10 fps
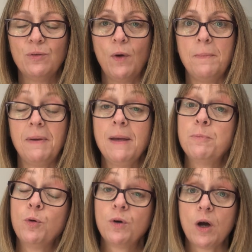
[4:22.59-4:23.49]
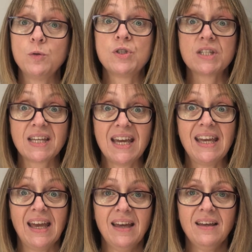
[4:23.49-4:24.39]
When people go
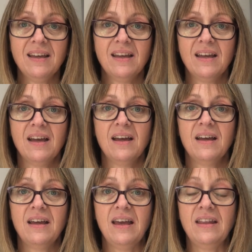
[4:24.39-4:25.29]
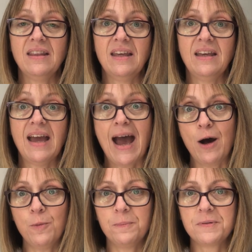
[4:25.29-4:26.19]
skiing in the
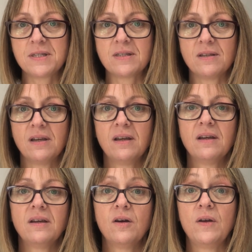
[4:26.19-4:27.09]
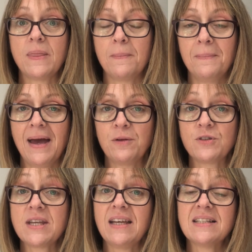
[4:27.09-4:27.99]
Alps, in the
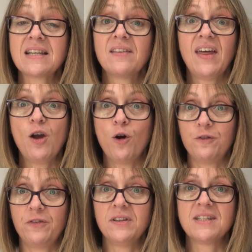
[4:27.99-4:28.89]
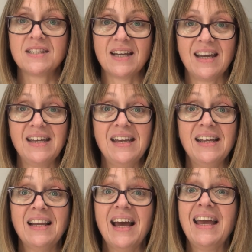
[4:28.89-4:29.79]
mountains, they often stay
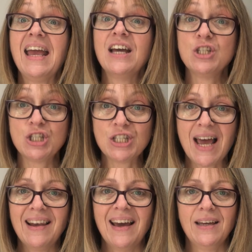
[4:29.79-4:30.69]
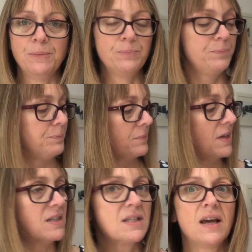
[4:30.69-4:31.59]
in a chalet.
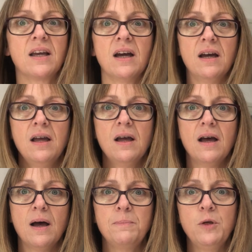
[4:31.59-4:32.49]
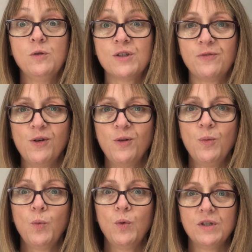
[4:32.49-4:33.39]
It's like a
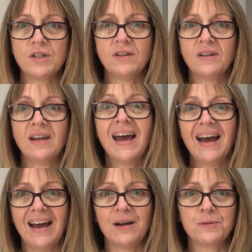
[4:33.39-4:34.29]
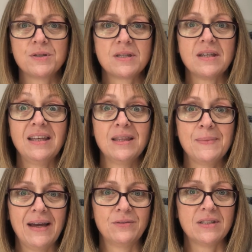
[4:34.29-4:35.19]
beautiful wooden house in the
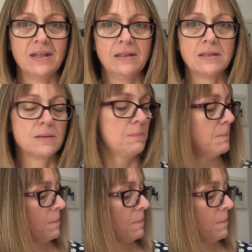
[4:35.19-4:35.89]
mountains.